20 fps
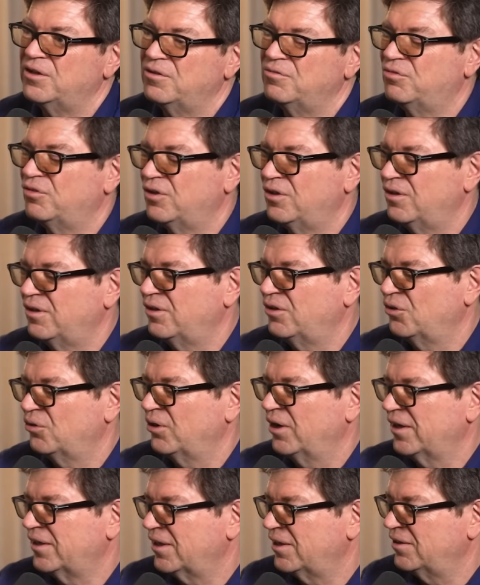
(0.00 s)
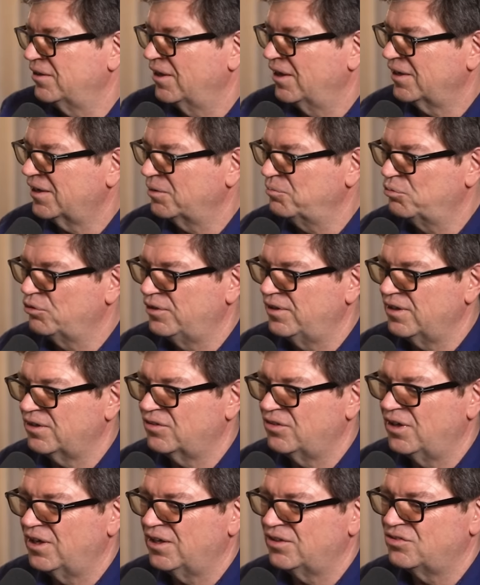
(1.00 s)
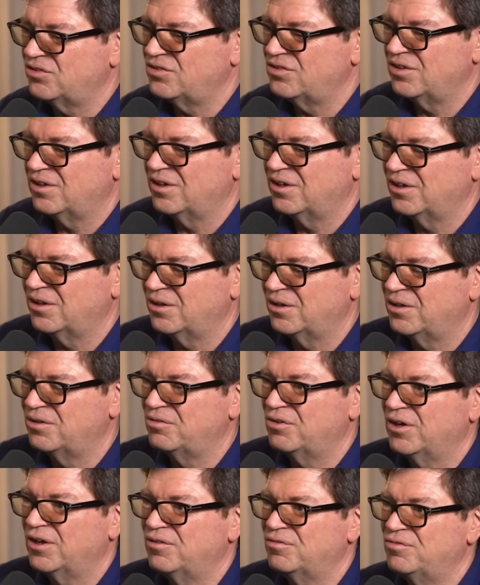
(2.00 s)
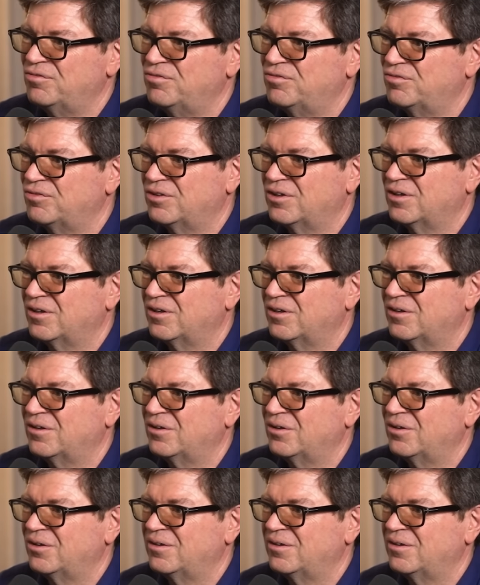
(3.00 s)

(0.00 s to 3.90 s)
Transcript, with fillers: If you know, I can I can predict that uh, if I have uh,